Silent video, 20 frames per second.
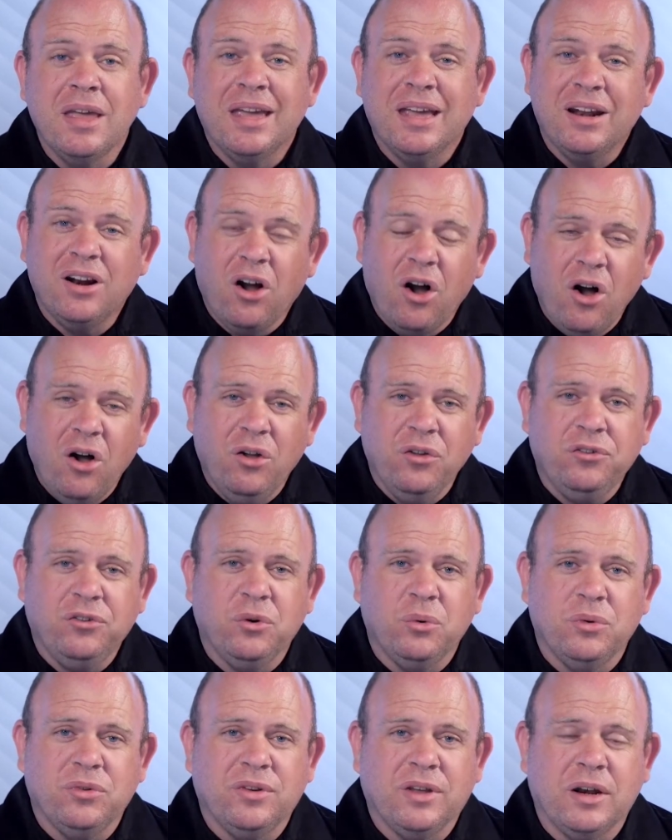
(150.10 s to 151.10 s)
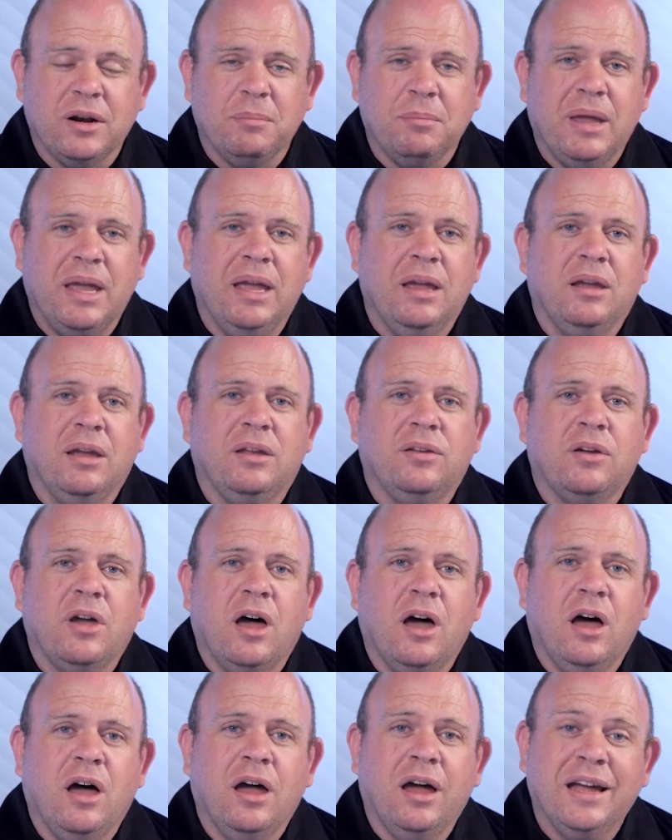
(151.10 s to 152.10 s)
It also is going to make
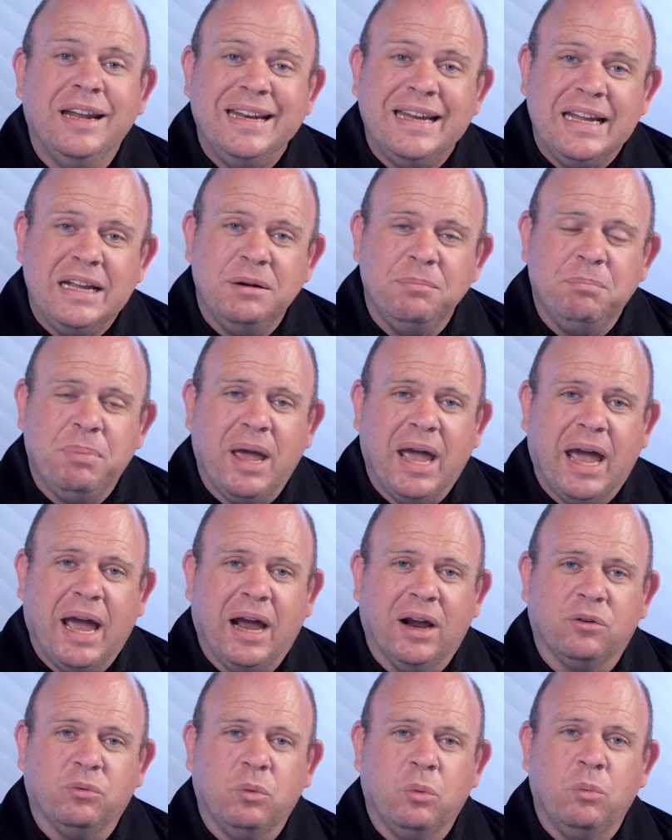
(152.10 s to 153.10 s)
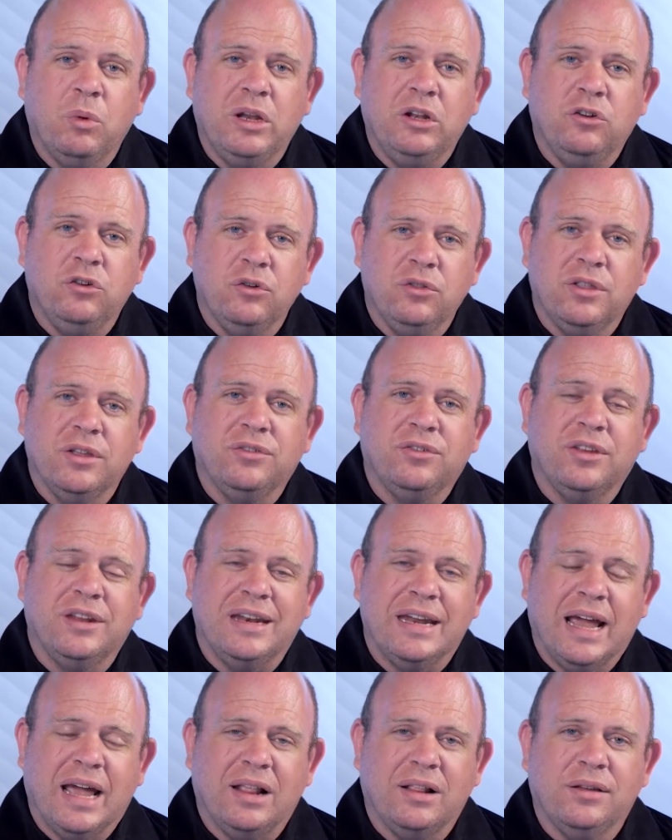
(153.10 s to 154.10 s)
an impact when we do this
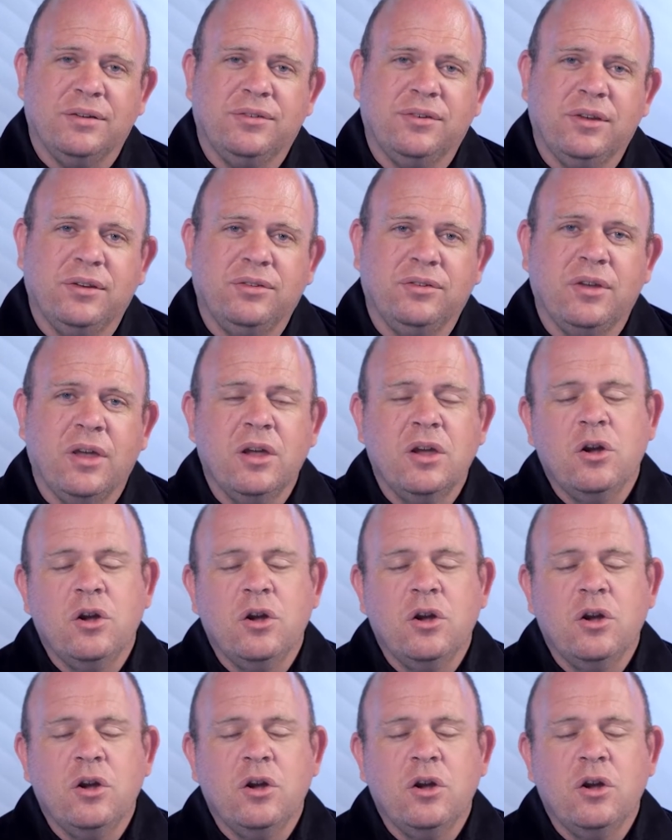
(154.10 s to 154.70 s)
analysis.